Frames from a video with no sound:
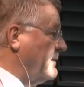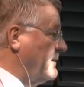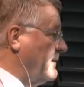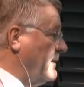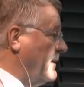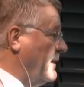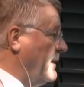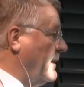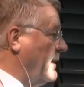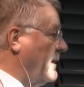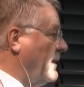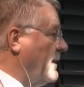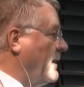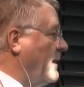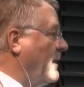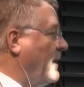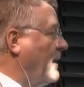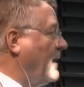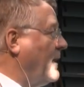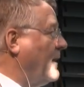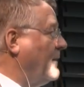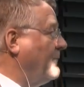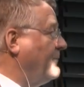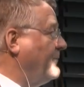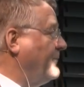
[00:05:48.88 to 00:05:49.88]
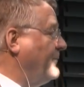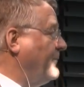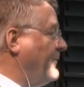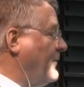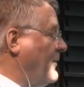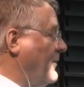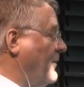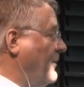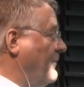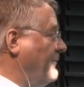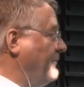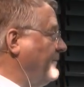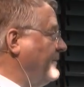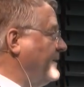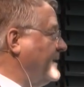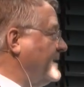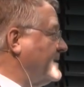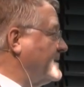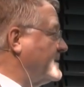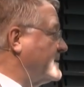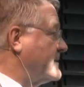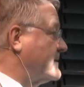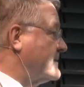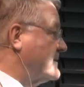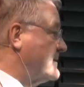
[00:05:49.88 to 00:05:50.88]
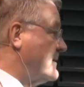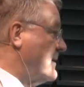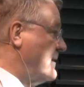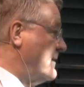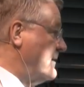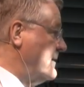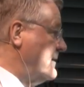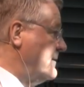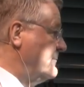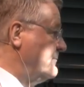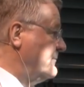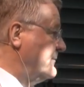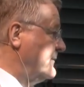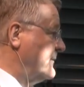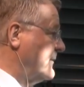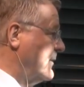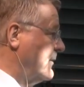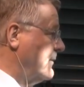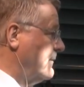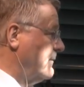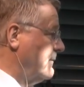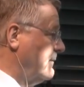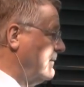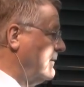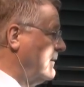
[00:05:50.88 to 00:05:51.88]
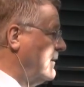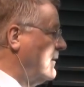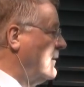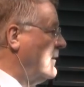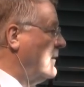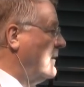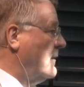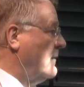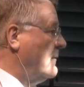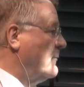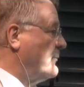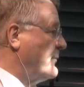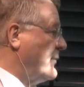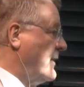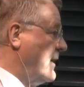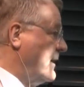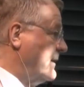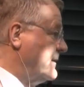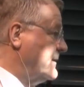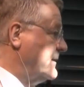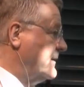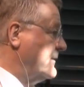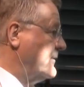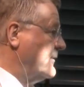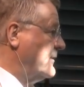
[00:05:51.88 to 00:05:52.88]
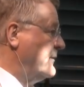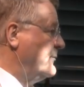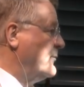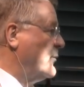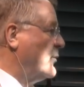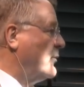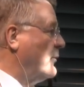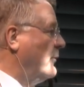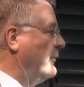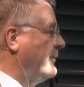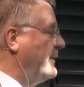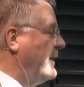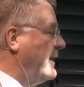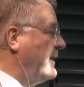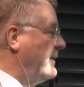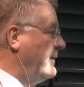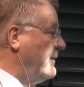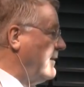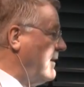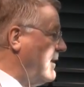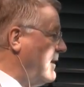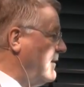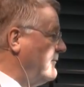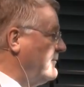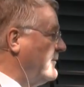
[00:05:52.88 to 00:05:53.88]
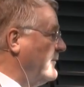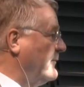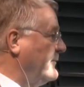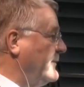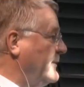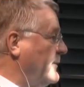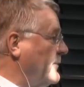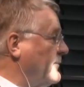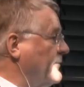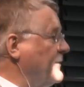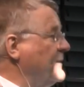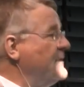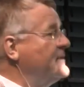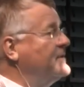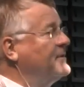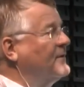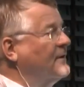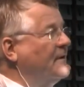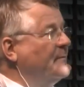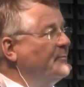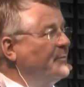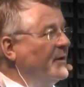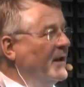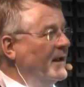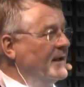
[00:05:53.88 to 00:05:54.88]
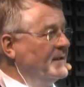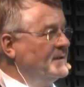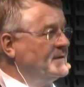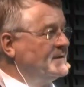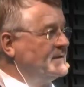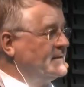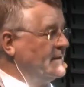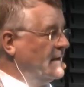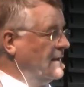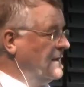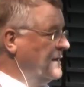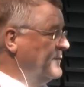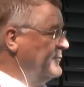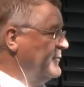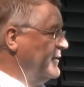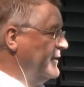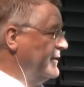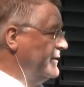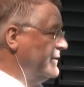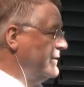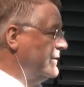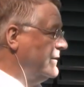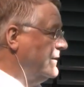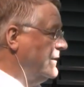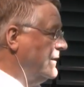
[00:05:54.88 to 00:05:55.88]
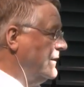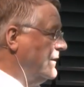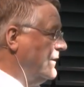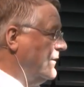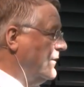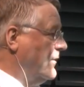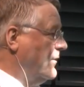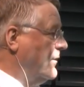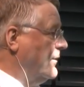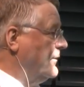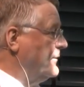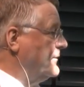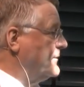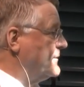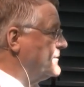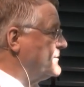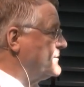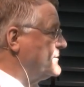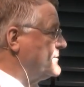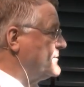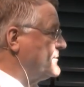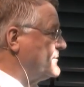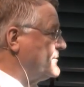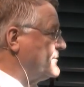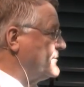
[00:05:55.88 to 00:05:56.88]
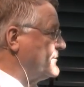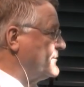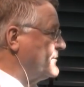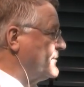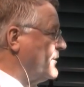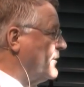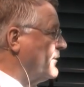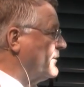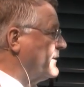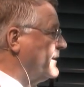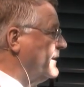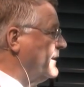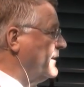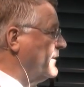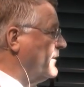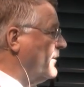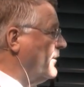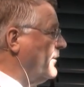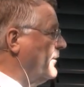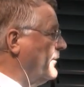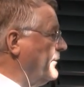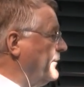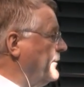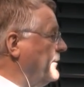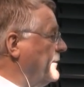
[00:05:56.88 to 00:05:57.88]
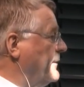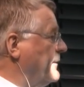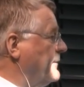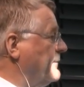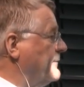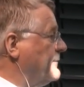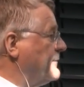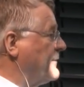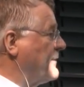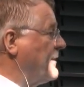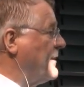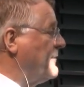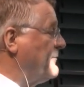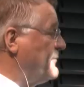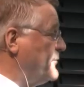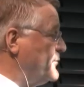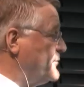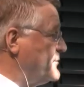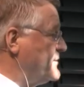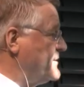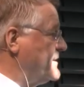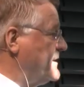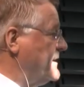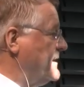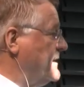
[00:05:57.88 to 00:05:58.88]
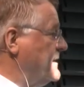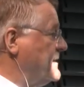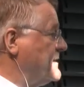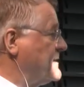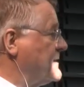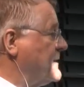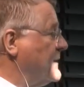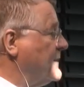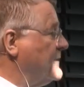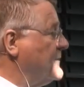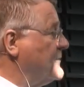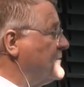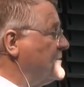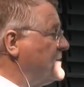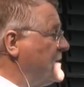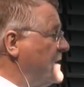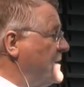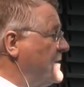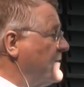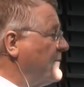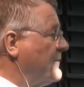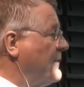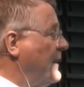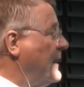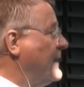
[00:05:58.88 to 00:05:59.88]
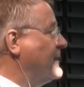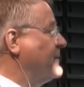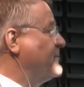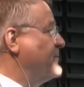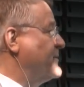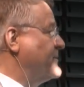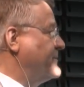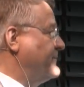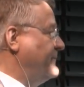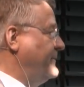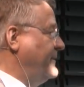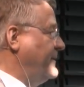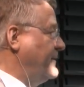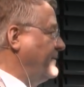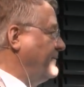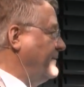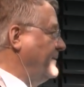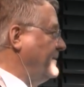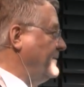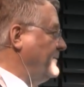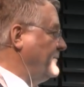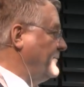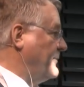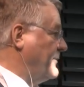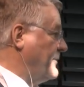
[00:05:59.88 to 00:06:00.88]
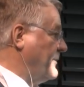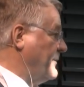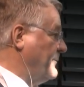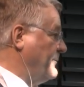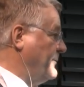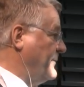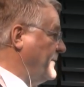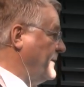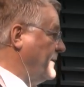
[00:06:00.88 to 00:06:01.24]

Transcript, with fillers: uh, half of his time practically more than half of the originally planned time on, on talking on refugees and the general atmosphere in Europe.